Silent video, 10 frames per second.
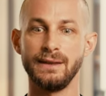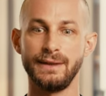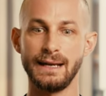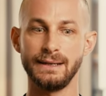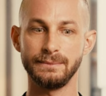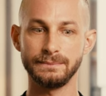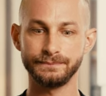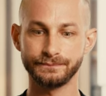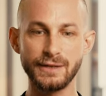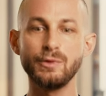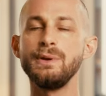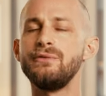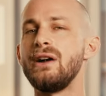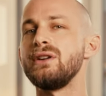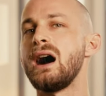then this will be
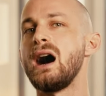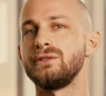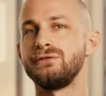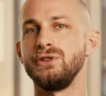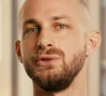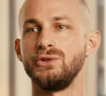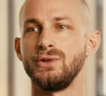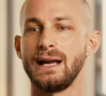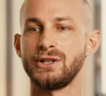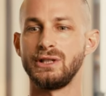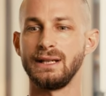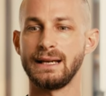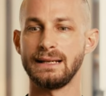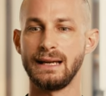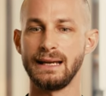very hard for you to actually
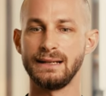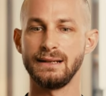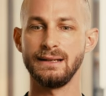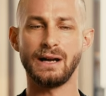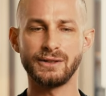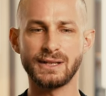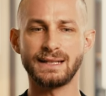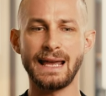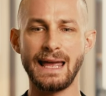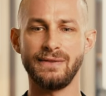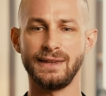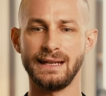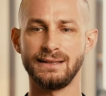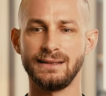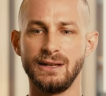kind of like understand
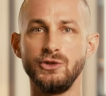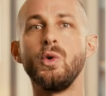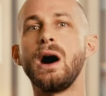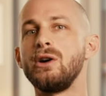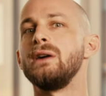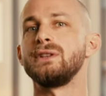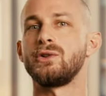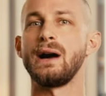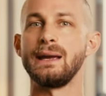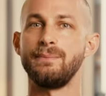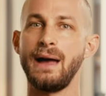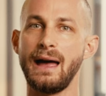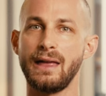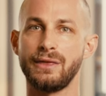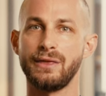that you are on the right
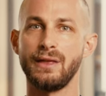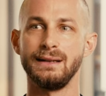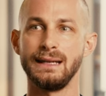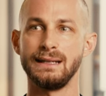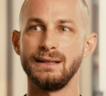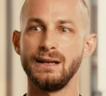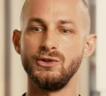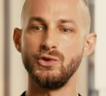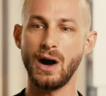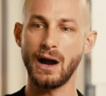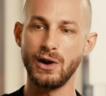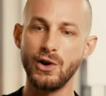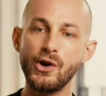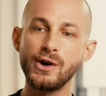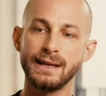path. Like, you are
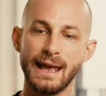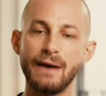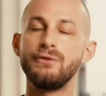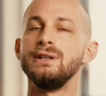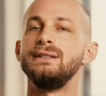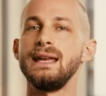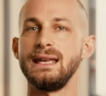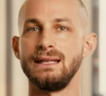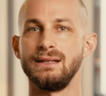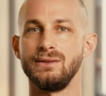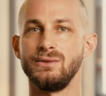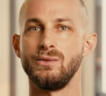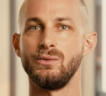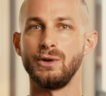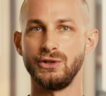learning every day
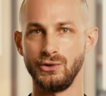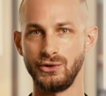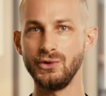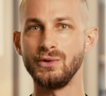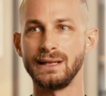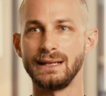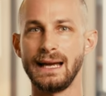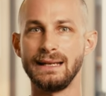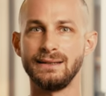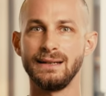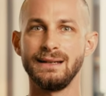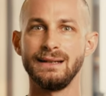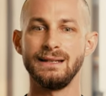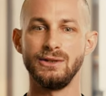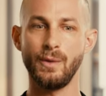what you're doing, and
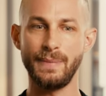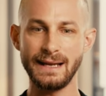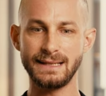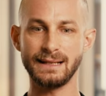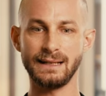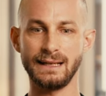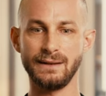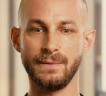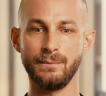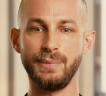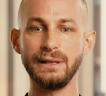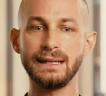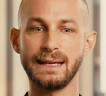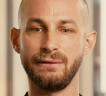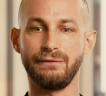you're basically
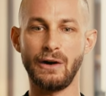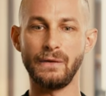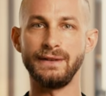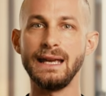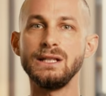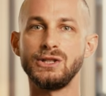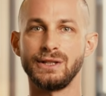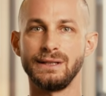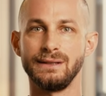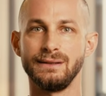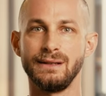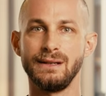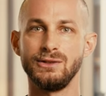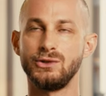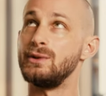building a foundation
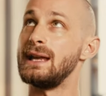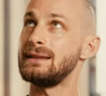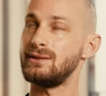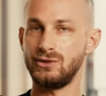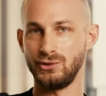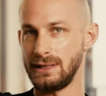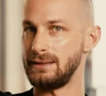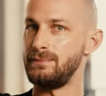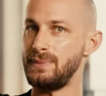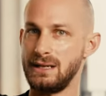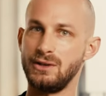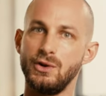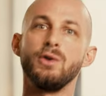to get to that big